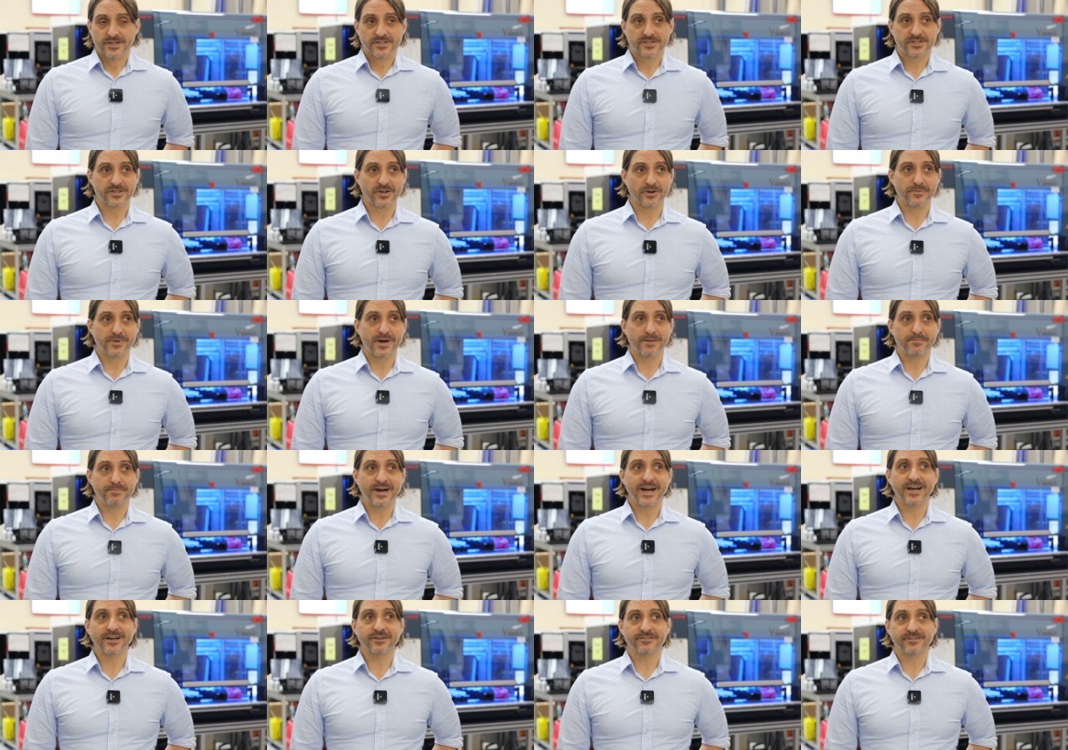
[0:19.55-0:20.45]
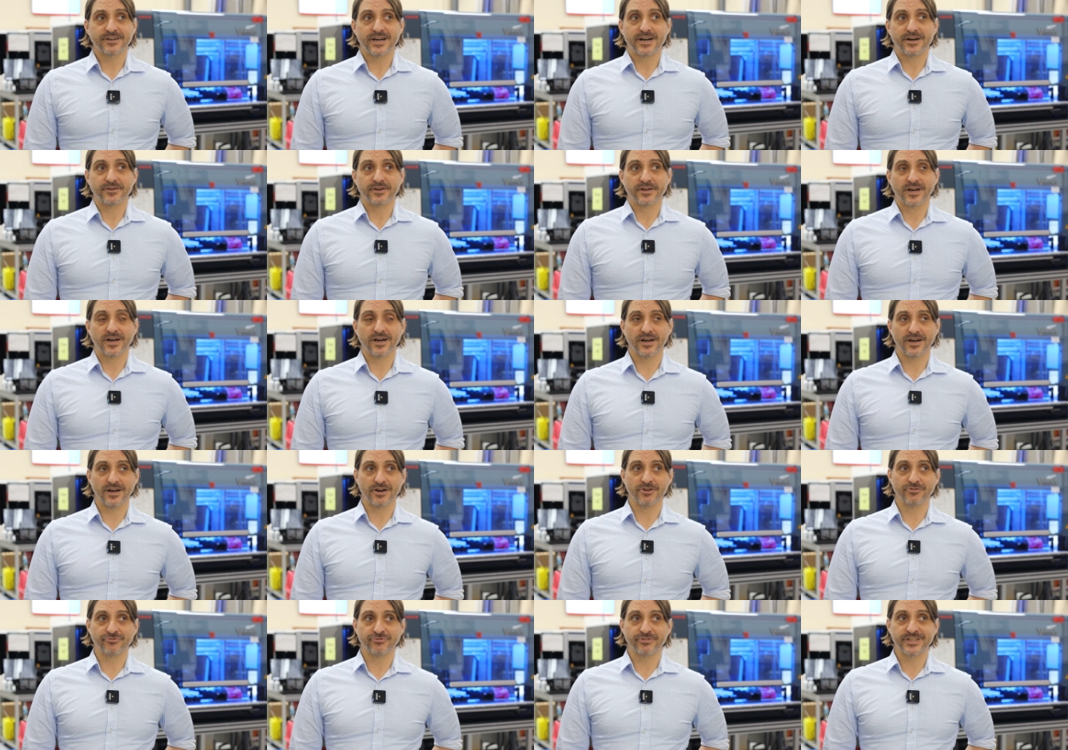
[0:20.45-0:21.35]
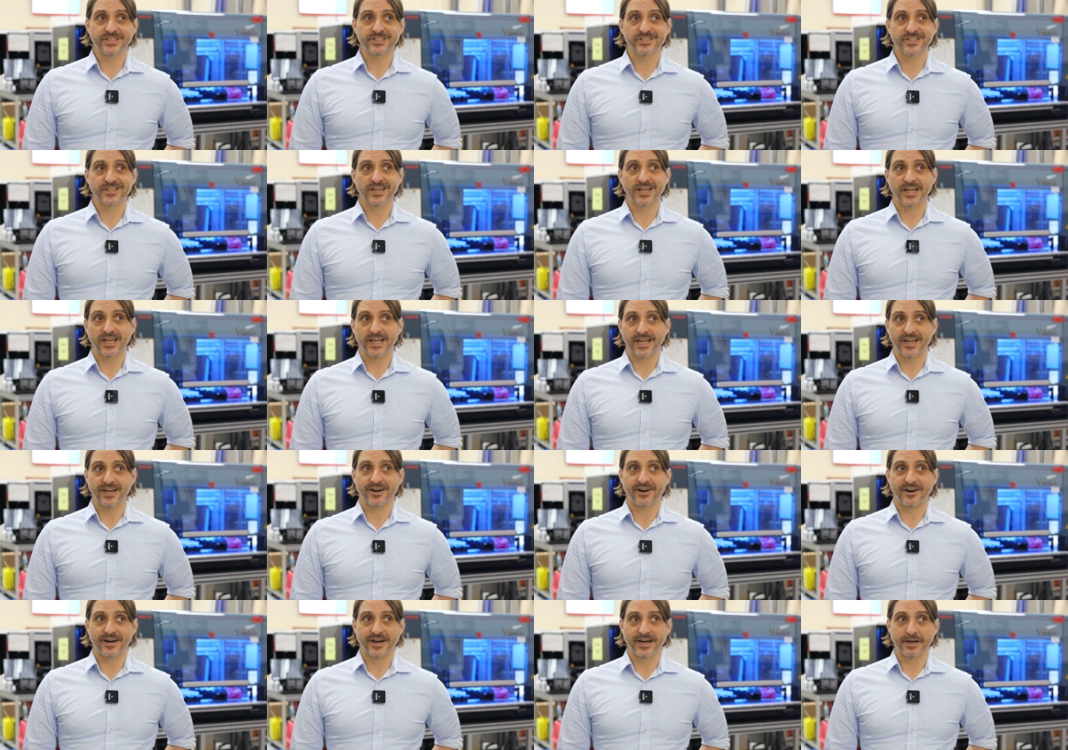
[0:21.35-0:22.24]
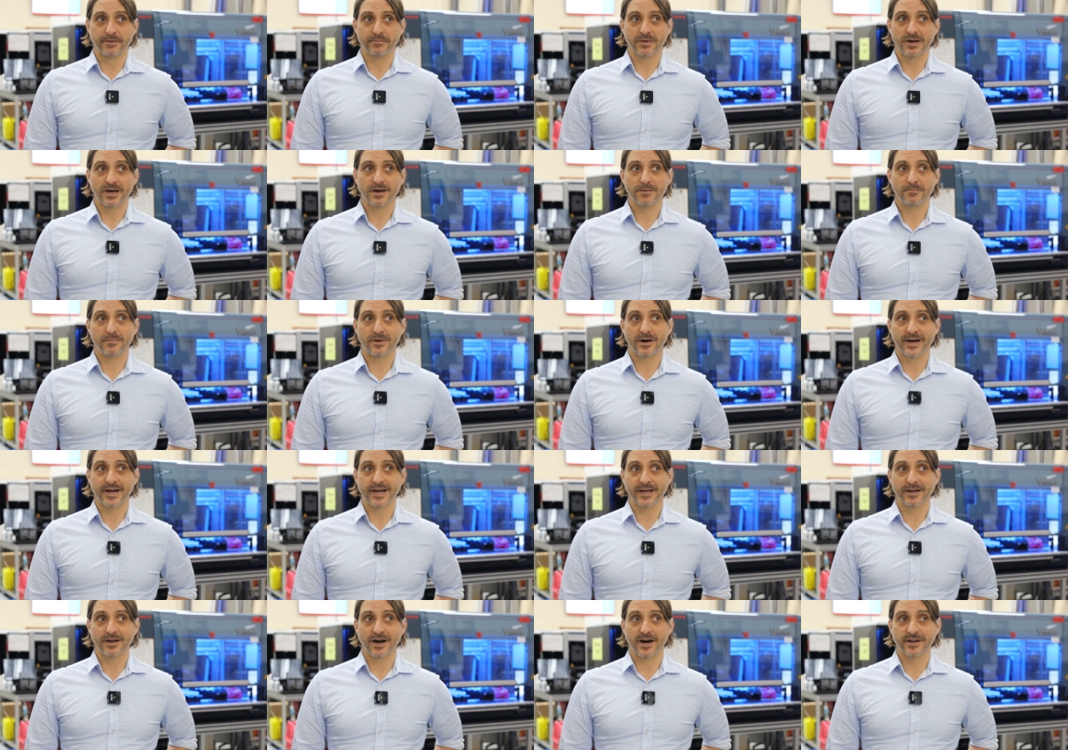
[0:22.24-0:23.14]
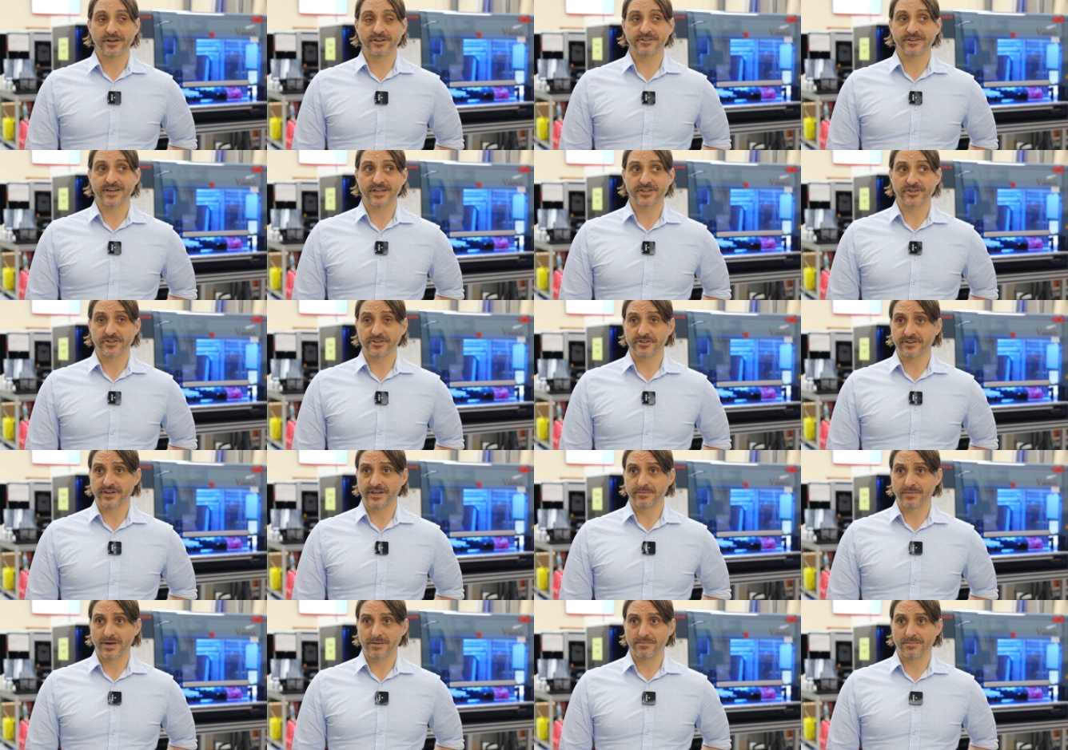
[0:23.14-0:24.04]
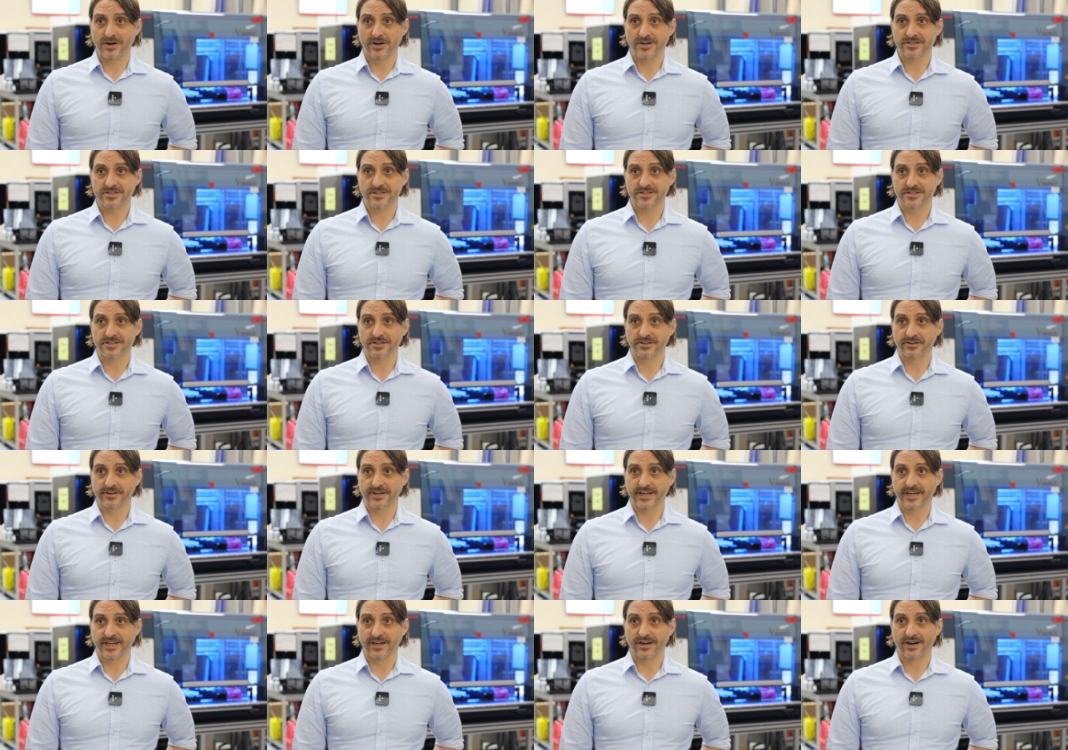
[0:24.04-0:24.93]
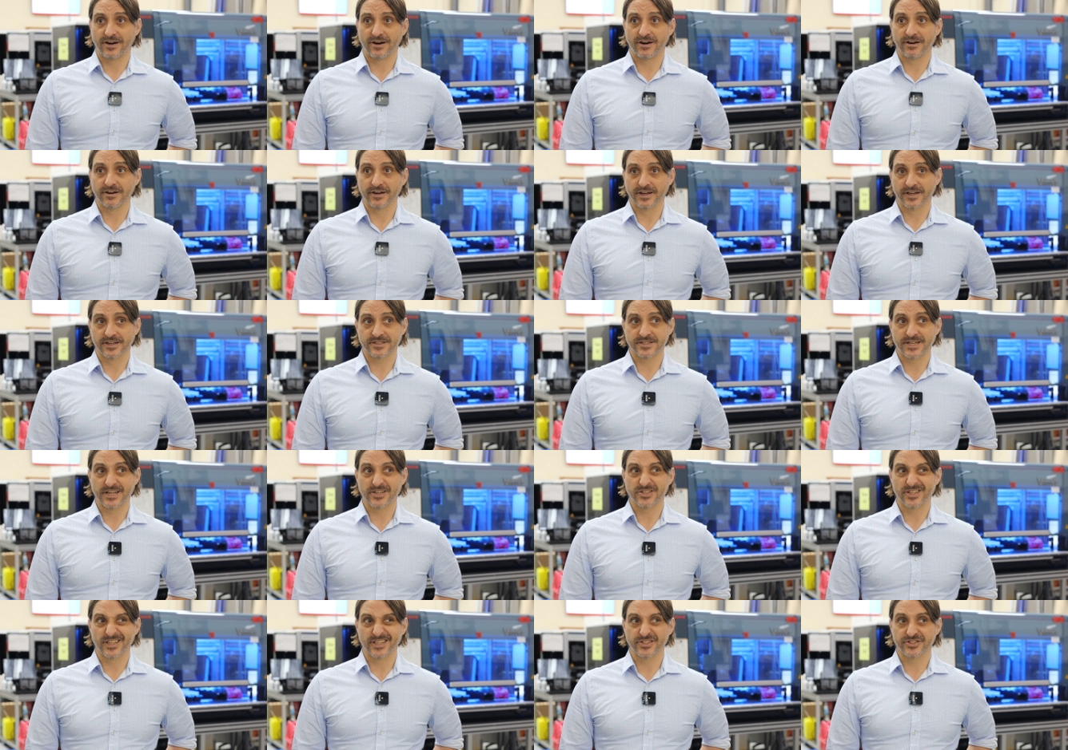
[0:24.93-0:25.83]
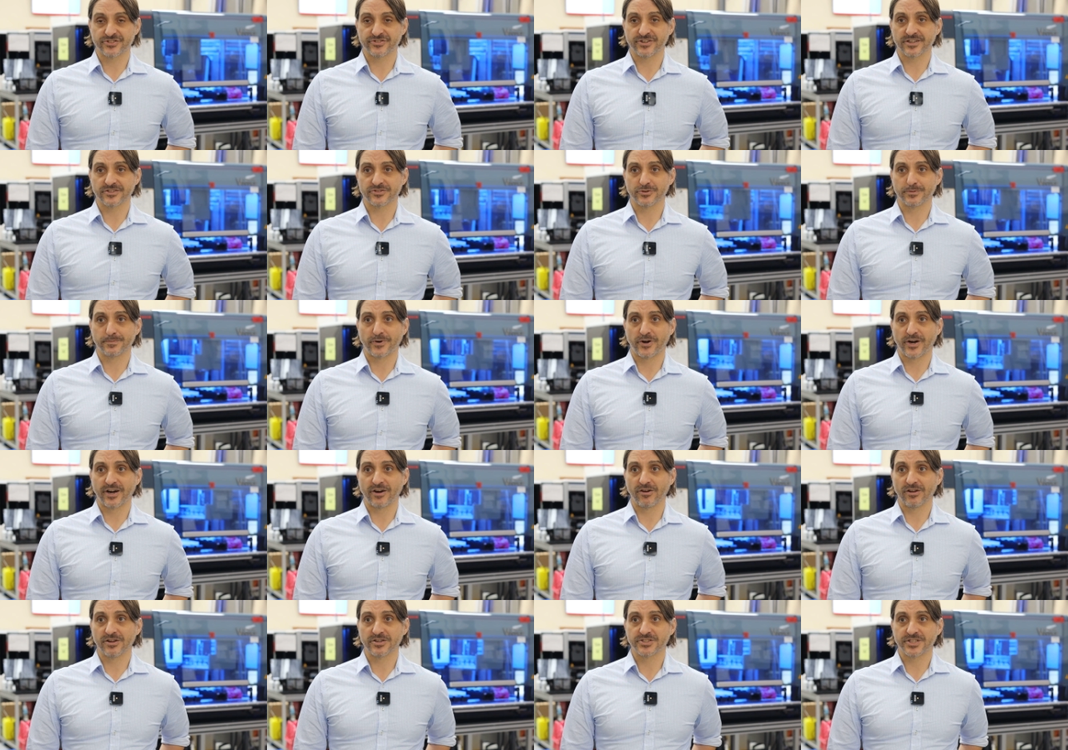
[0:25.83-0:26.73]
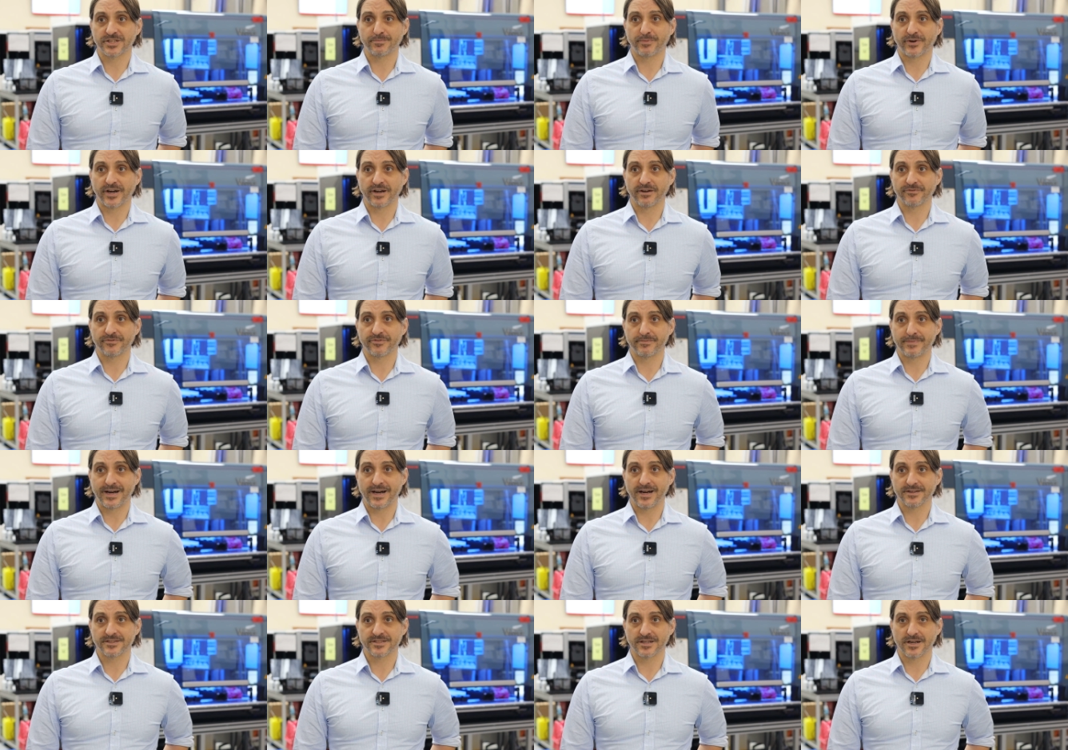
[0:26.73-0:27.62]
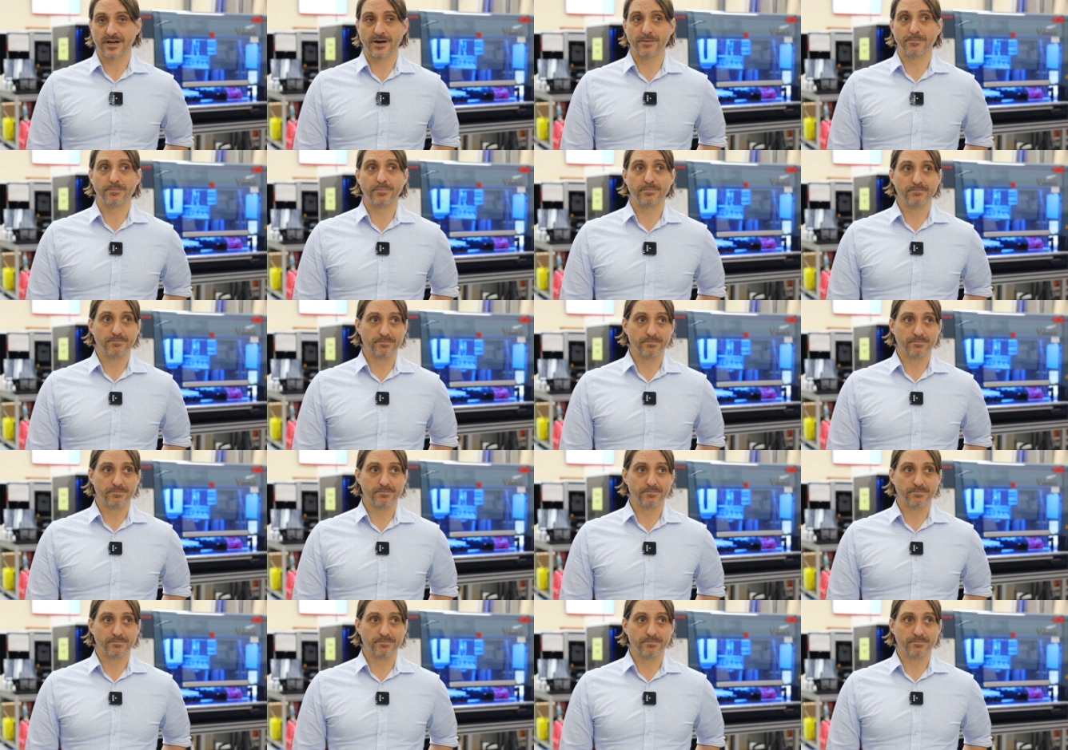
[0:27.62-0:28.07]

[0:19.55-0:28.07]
So my background, originally my undergraduate degree and my master's degree are essentially in structural biology, bioinformatics.